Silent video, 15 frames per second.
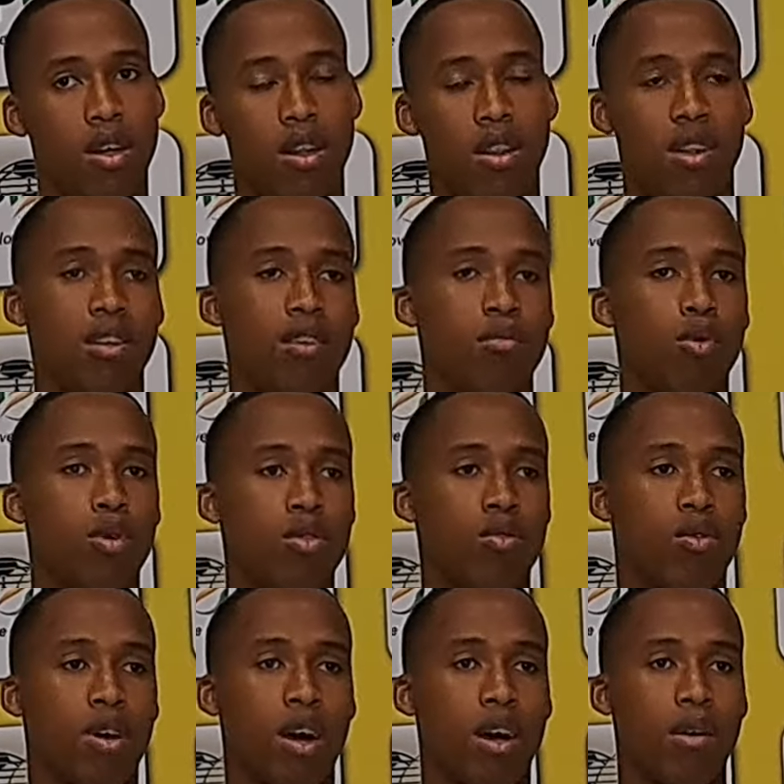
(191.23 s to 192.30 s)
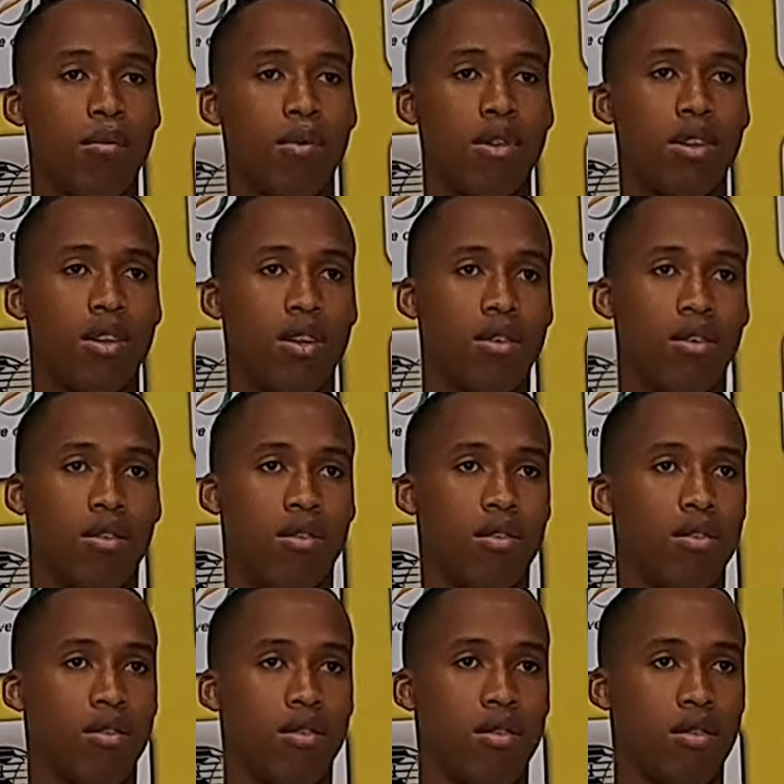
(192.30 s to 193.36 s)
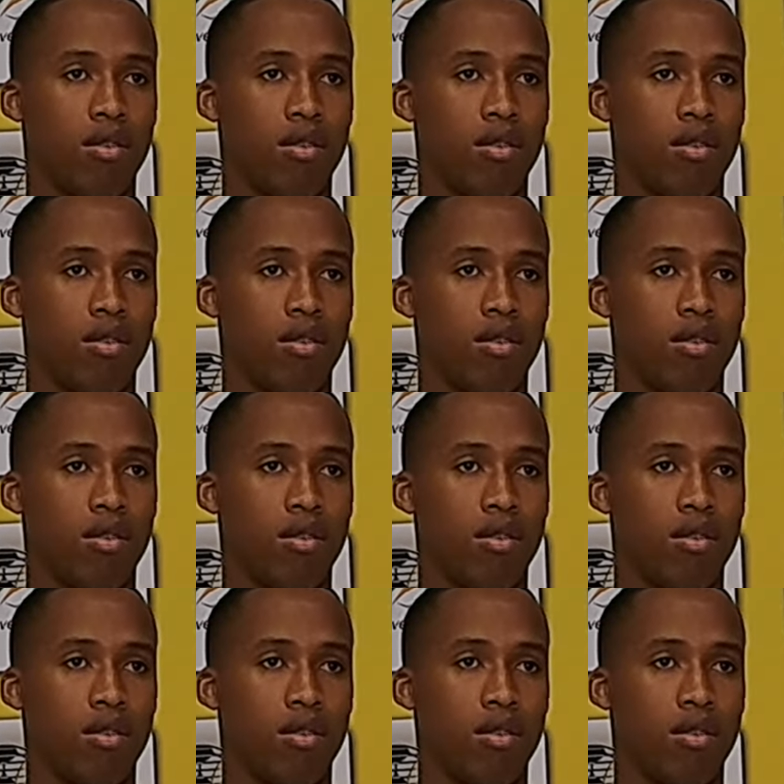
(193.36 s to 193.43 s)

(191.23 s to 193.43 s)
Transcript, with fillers: and there's more to come, and there's